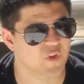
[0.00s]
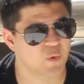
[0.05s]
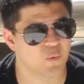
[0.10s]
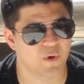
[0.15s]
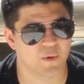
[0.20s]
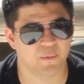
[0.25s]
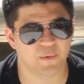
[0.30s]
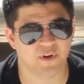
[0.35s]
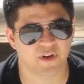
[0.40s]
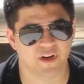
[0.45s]

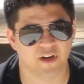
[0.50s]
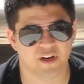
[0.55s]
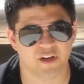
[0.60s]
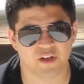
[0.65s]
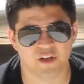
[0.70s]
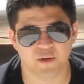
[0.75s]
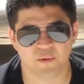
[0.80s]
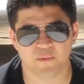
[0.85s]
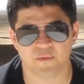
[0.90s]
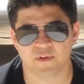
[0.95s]
what we were going to
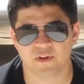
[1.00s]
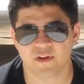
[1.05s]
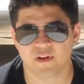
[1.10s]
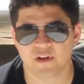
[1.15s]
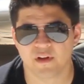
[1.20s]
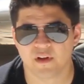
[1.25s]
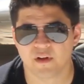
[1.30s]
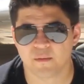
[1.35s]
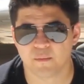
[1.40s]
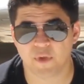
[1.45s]
do.
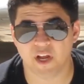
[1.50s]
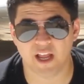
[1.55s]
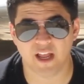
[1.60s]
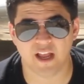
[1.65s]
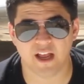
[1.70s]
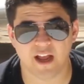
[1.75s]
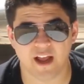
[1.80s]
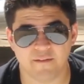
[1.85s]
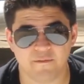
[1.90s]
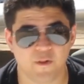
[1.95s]
But
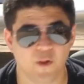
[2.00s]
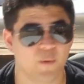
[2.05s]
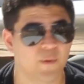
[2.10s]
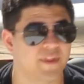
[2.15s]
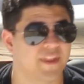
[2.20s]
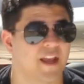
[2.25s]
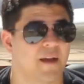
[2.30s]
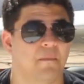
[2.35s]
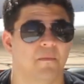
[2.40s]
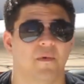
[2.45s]
I flew
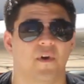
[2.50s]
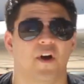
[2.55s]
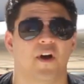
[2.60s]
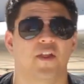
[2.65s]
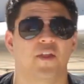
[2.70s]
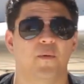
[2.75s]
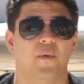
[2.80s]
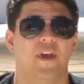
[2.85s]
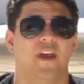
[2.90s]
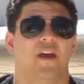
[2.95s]
with them
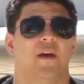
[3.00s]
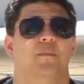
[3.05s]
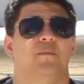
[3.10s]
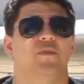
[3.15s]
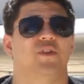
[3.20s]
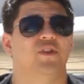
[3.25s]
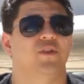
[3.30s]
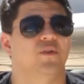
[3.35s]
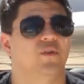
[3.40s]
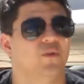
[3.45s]
all the way
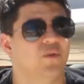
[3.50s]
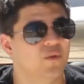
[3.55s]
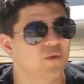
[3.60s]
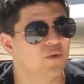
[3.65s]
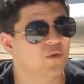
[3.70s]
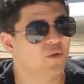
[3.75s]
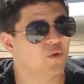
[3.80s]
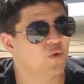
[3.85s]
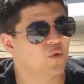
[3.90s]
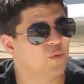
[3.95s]
up
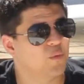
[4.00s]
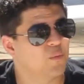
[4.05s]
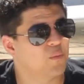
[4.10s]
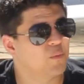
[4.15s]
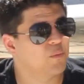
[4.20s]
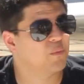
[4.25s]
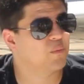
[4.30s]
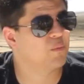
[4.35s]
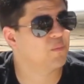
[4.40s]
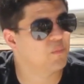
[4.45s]
to
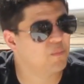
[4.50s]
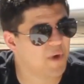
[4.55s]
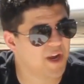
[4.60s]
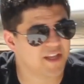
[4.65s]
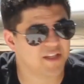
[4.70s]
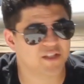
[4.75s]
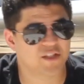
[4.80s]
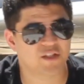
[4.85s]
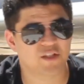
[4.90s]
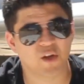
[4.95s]

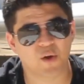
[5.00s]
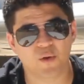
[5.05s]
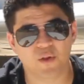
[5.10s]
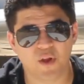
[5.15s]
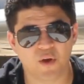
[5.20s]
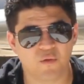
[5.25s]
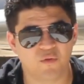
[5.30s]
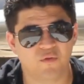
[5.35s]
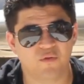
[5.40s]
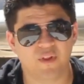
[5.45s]
my
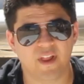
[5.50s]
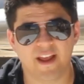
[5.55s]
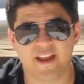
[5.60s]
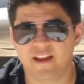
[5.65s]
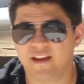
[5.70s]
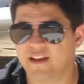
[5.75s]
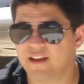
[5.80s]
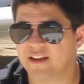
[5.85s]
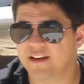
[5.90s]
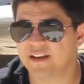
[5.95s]
solo
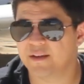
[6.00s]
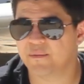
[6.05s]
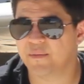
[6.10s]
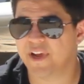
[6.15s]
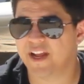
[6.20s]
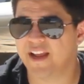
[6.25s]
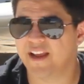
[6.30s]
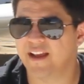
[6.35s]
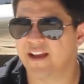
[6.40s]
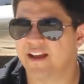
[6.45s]
flight. I did
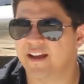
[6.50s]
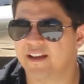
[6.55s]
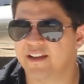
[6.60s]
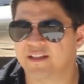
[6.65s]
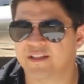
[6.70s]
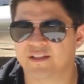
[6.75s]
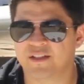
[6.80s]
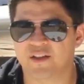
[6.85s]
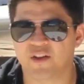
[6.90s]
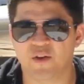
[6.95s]
my
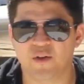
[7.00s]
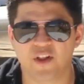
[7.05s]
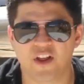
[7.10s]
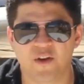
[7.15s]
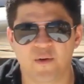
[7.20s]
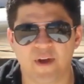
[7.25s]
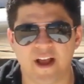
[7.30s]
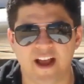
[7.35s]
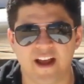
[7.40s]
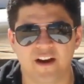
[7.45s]

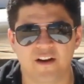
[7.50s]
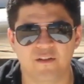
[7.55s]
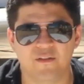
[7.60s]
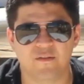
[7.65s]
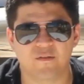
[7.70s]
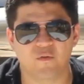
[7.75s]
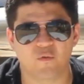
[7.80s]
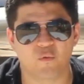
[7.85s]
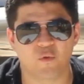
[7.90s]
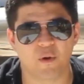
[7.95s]
solo out
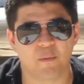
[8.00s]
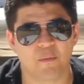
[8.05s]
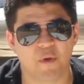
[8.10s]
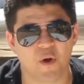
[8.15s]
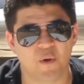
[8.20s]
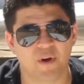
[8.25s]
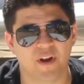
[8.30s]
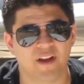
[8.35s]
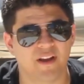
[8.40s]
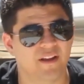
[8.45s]
of
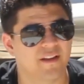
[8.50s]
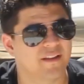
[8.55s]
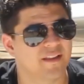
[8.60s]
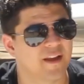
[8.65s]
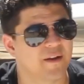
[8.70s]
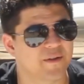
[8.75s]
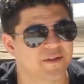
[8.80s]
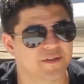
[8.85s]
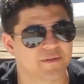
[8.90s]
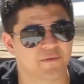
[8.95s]
Ramona.
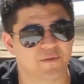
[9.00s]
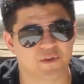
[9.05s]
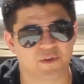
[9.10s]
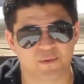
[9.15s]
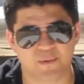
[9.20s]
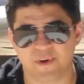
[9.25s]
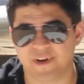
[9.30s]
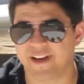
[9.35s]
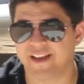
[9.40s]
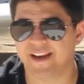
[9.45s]
That was the
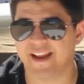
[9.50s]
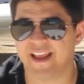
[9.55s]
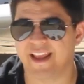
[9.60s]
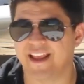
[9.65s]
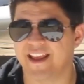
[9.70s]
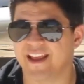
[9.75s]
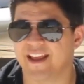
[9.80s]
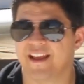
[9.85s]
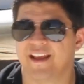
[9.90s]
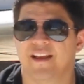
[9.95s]
first one in
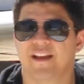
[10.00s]
a